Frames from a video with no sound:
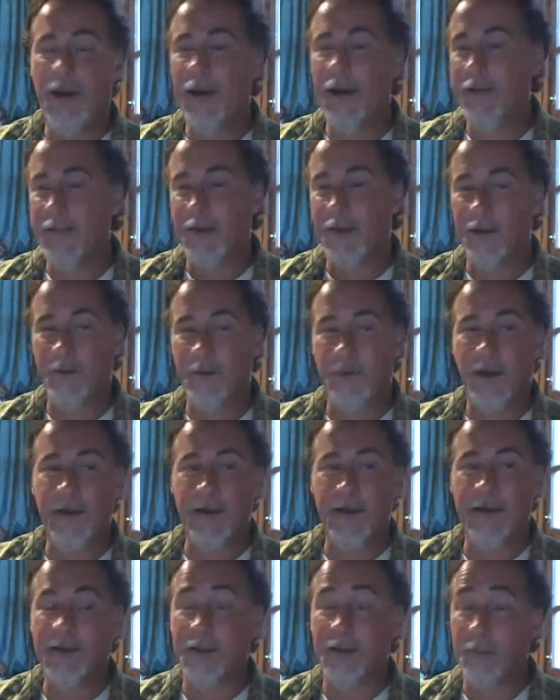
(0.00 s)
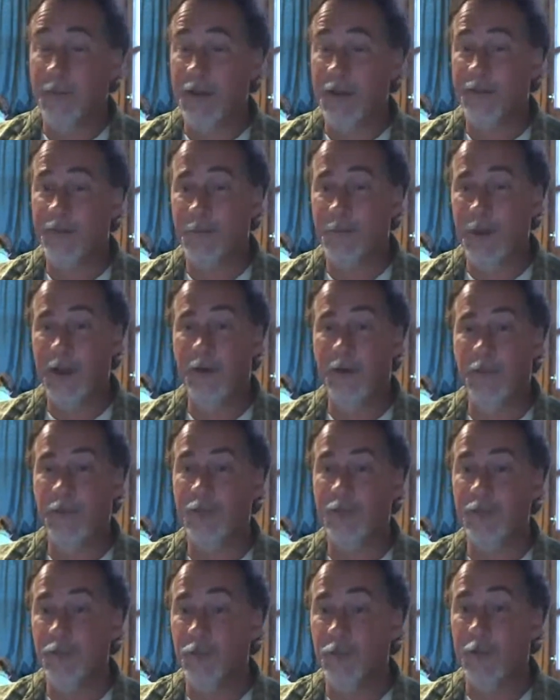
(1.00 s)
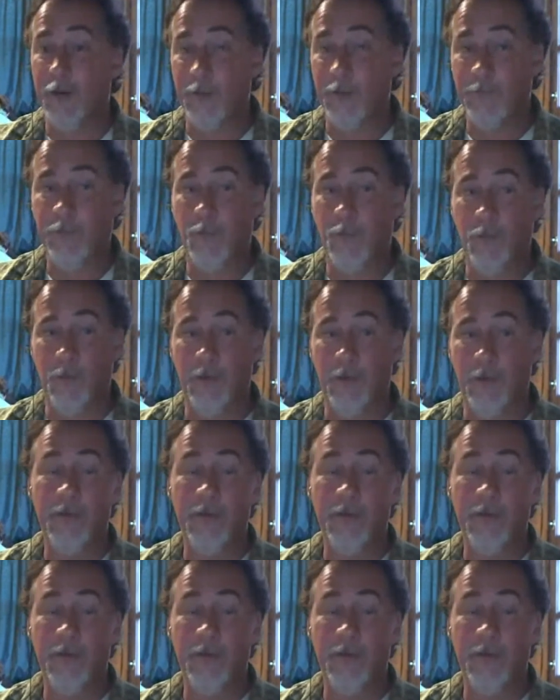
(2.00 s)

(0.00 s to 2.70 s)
I tell everybody get the best batteries you can afford.